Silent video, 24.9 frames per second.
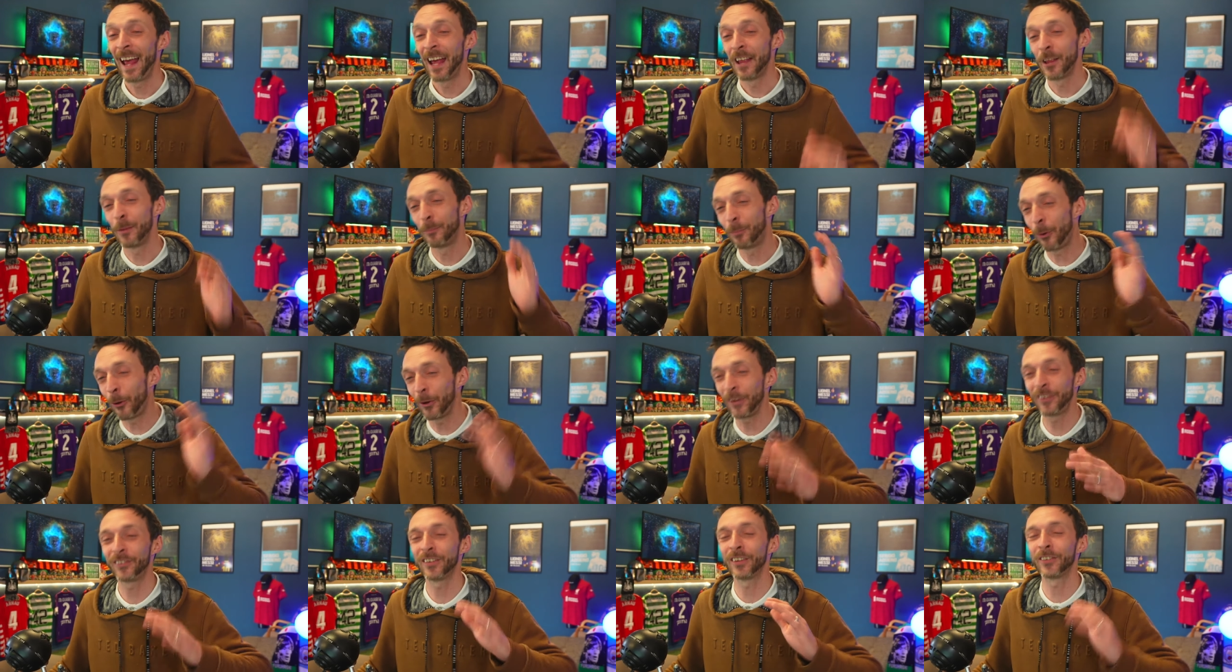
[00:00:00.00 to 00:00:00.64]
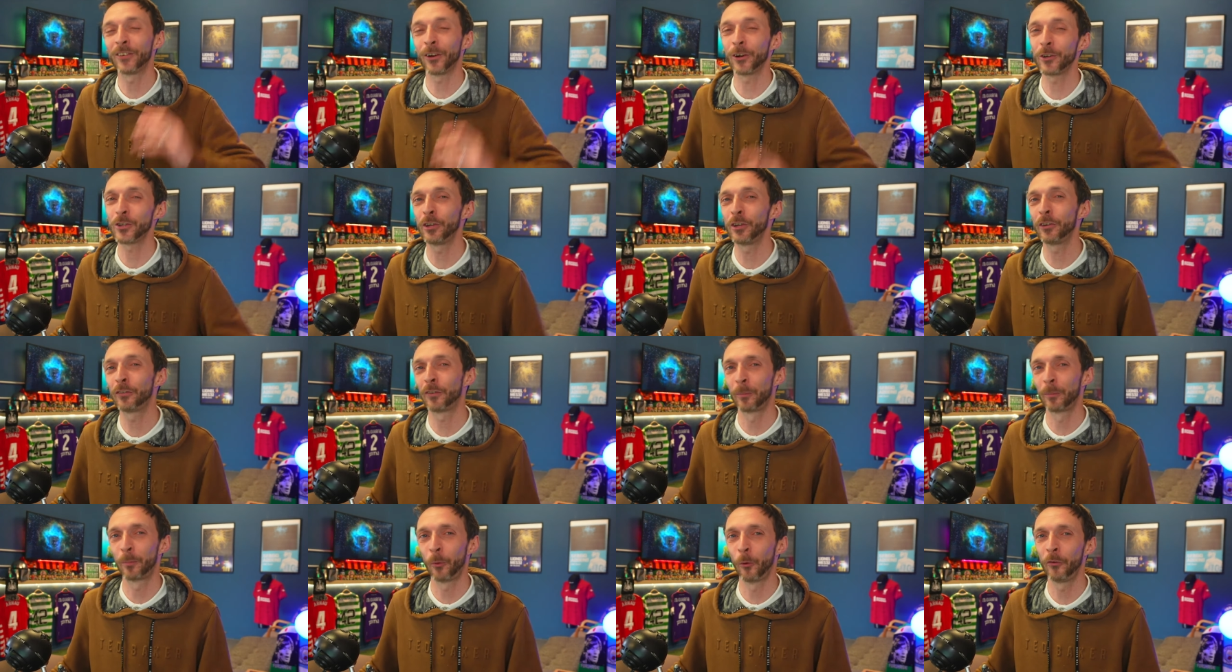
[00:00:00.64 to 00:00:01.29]
the points deductions
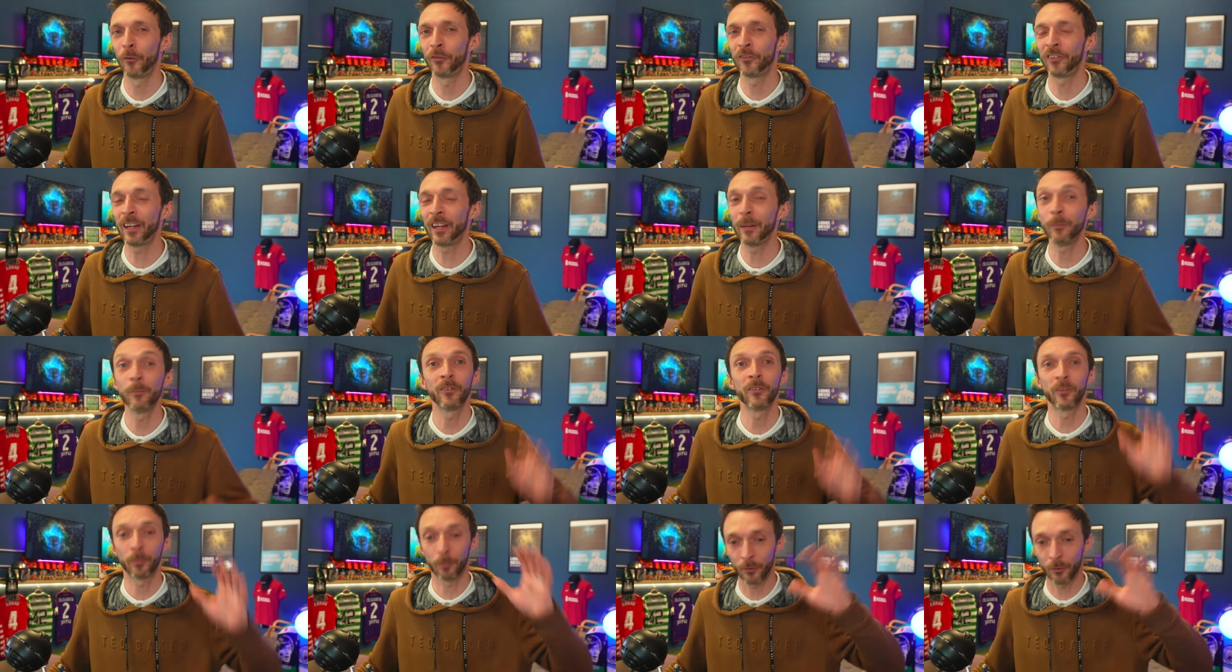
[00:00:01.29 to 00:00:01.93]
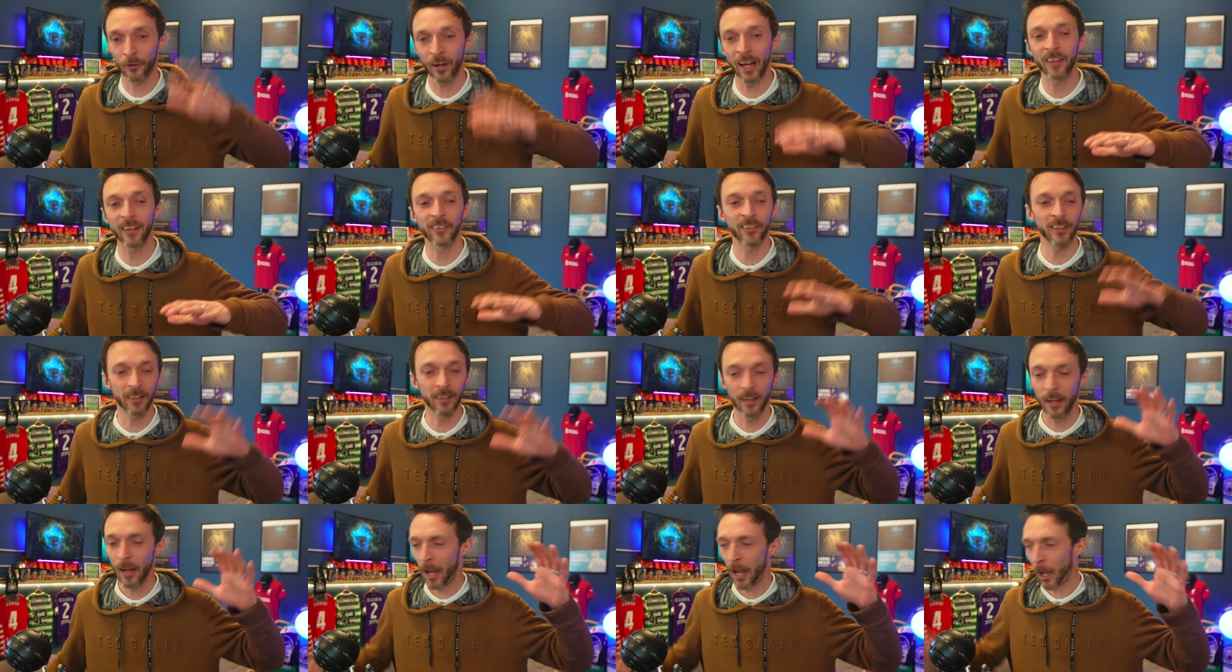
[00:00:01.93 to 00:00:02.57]
for both teams
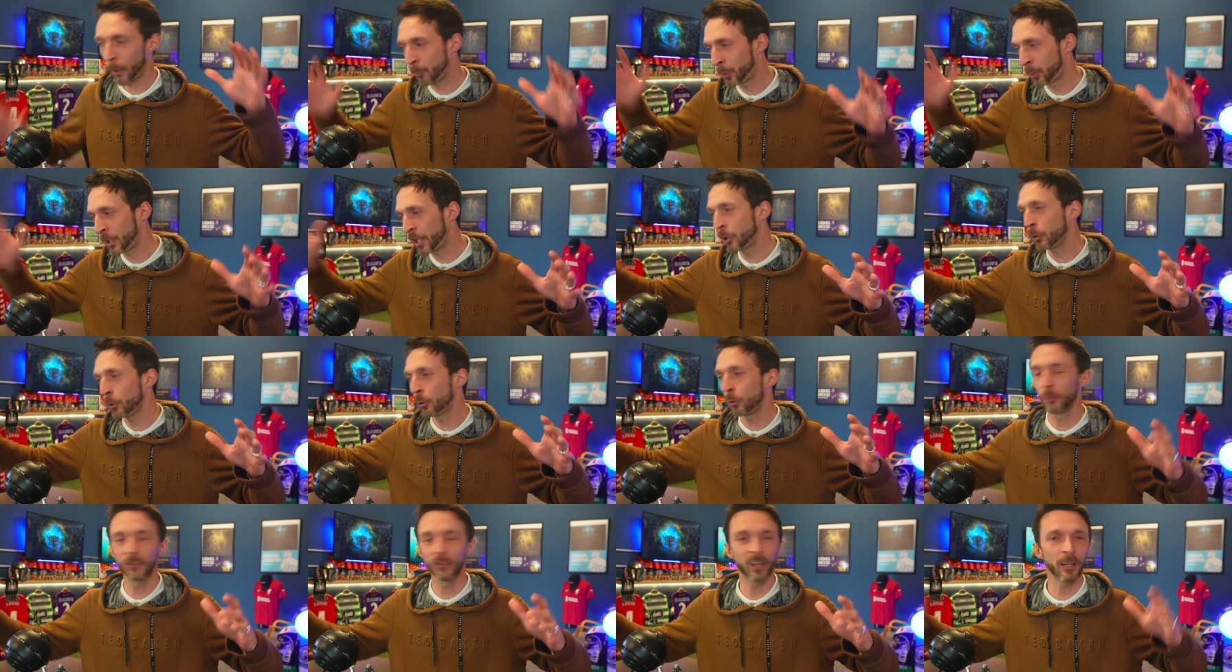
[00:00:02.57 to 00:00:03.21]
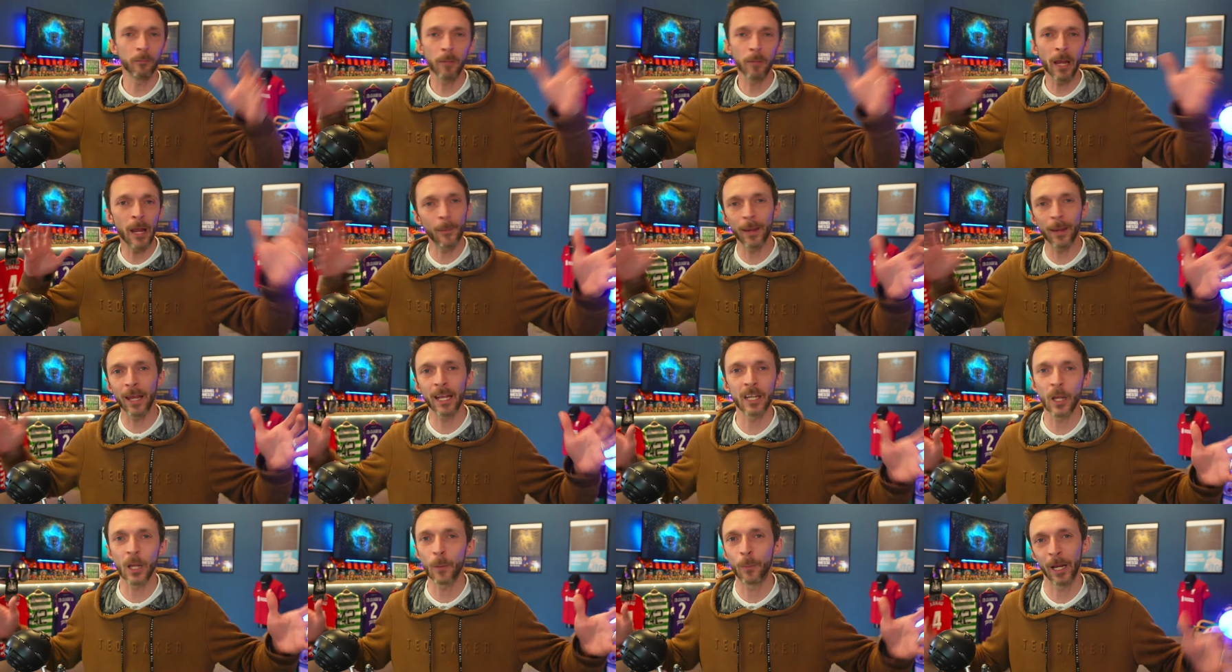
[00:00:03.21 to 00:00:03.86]
present, appealed, and maybe
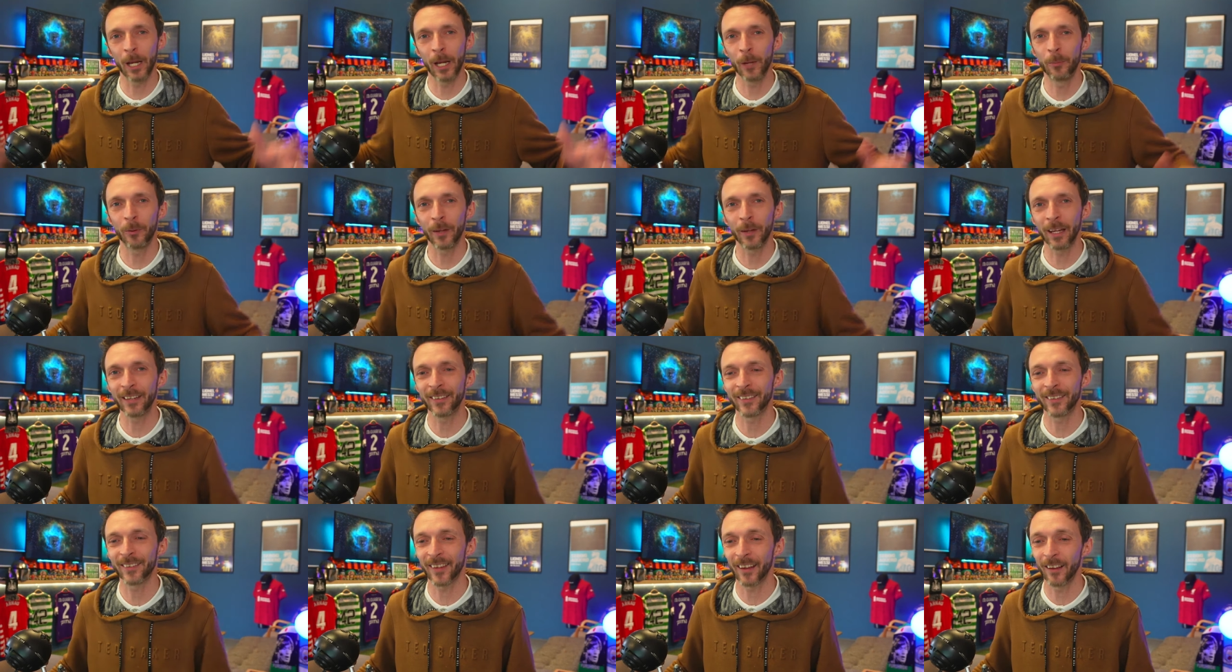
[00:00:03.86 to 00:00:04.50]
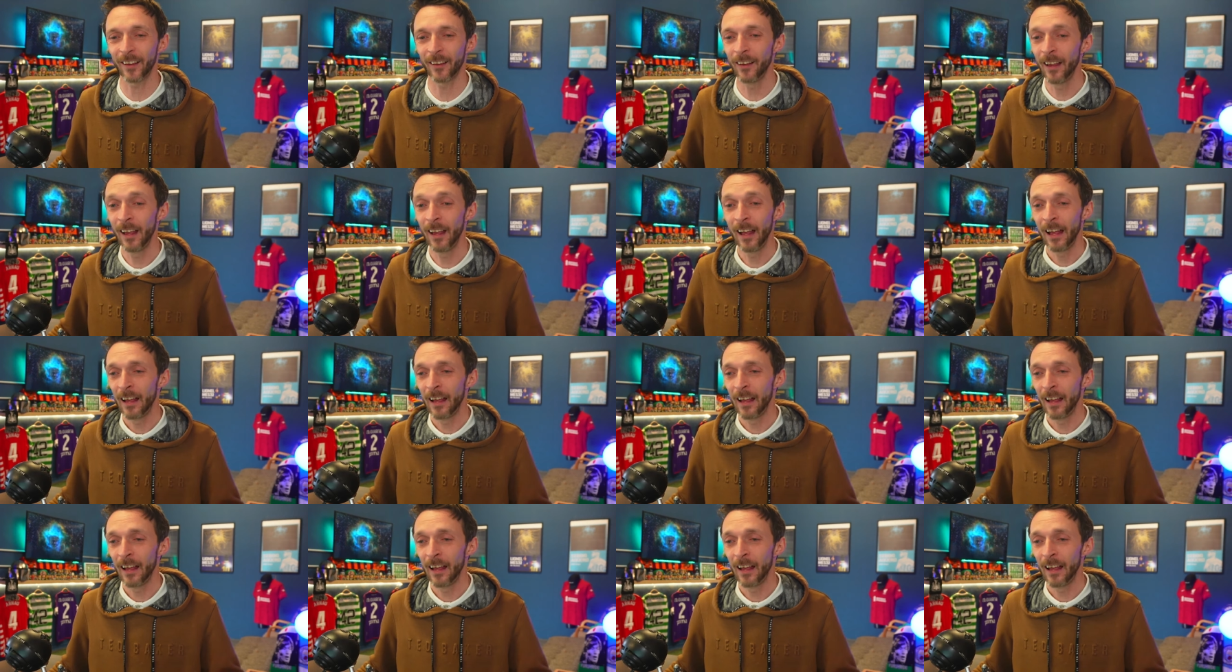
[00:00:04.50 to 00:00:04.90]
in the pipeline still,